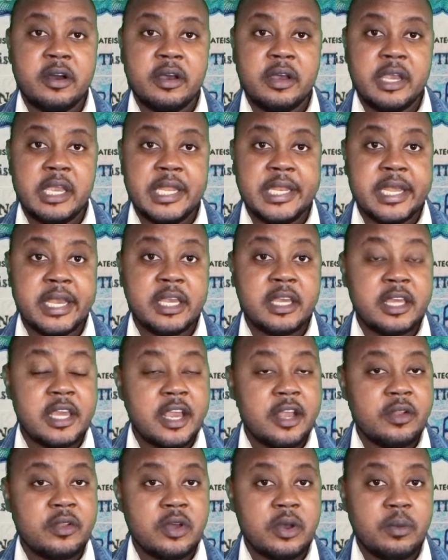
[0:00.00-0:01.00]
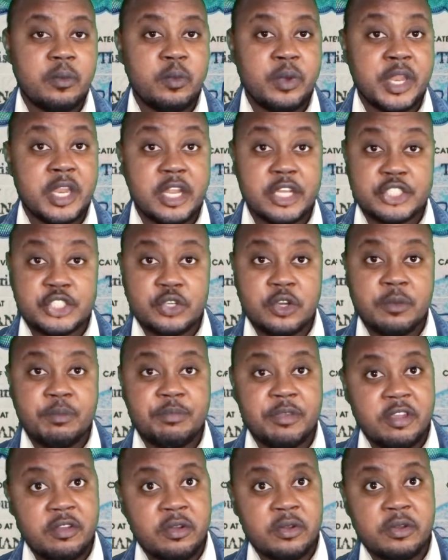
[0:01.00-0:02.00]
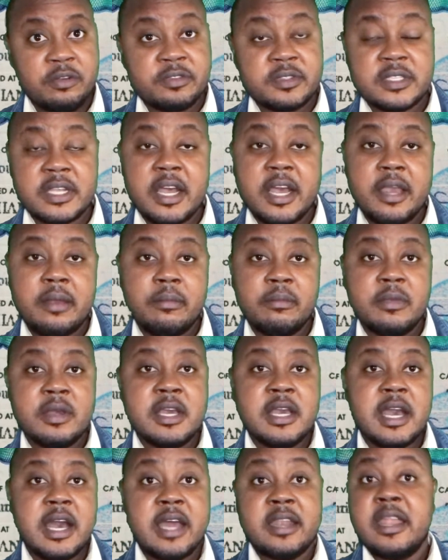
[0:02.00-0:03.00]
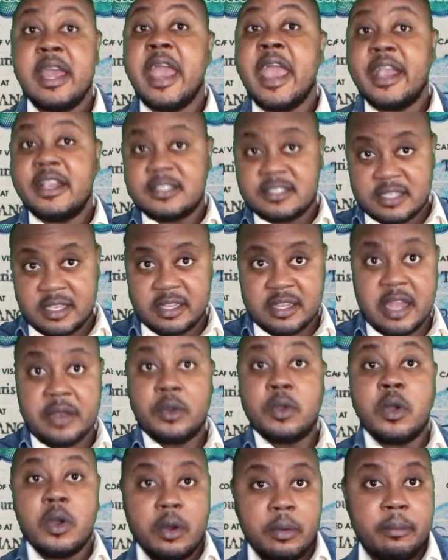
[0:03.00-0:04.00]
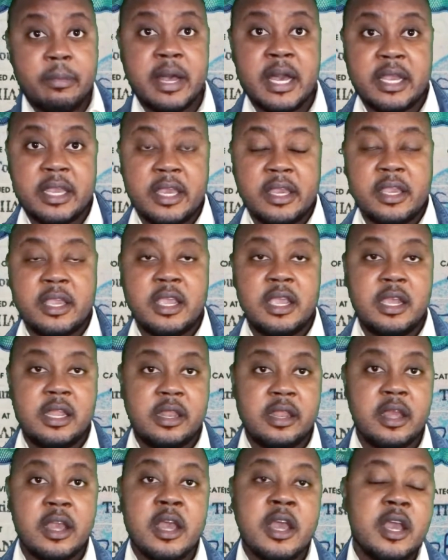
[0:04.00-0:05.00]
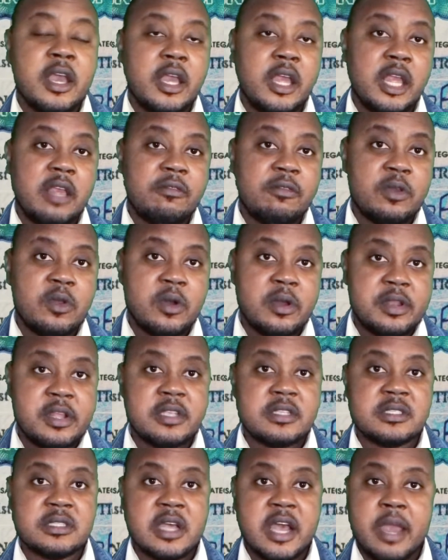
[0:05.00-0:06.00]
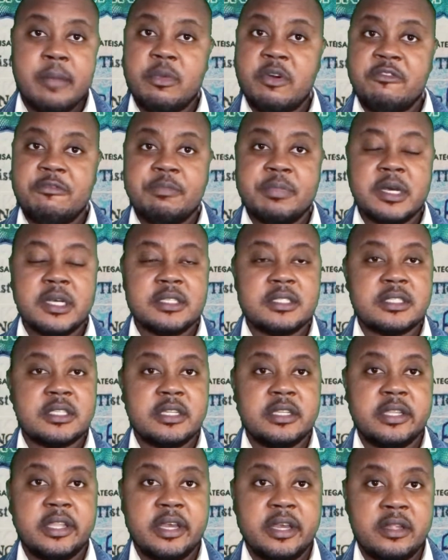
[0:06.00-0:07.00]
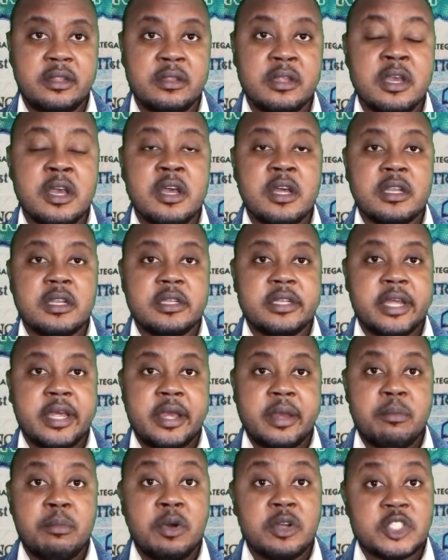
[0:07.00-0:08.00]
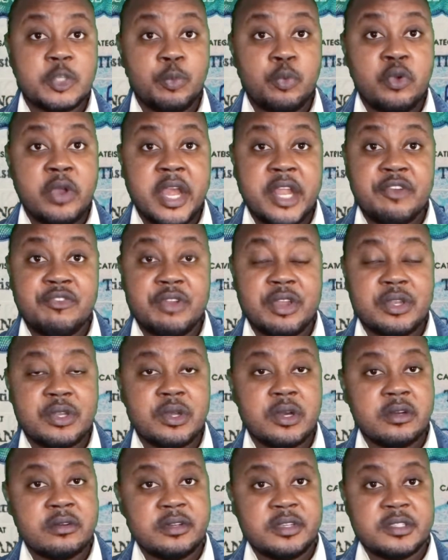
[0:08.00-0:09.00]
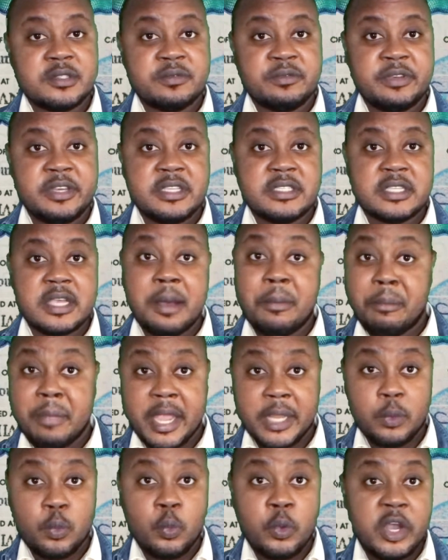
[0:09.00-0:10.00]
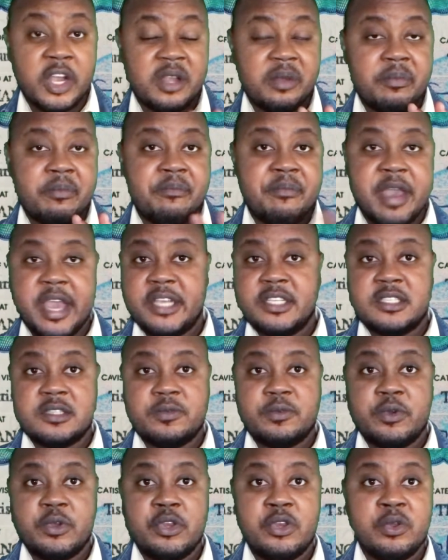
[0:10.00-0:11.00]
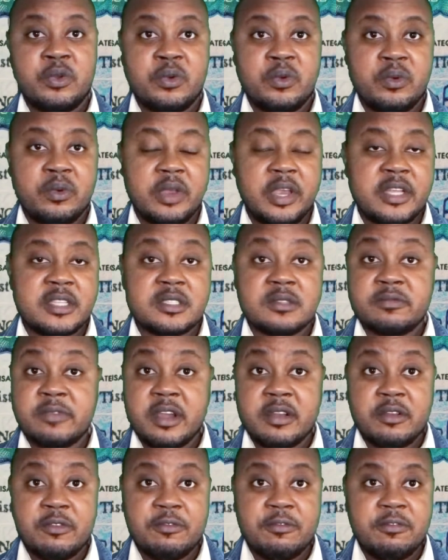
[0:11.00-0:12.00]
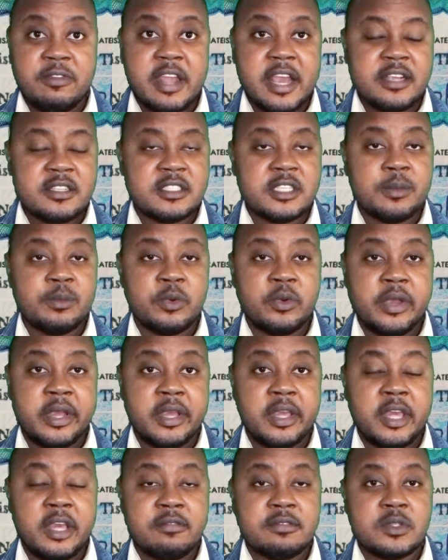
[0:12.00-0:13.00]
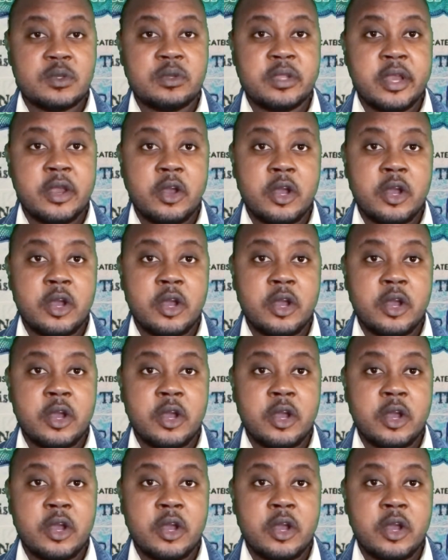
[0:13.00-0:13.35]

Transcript: in the kingdom within a short period of time and exit and come back again. If you're this type of person, then the multiple entry tourist visa might work best for you. It's very flexible. It gives you the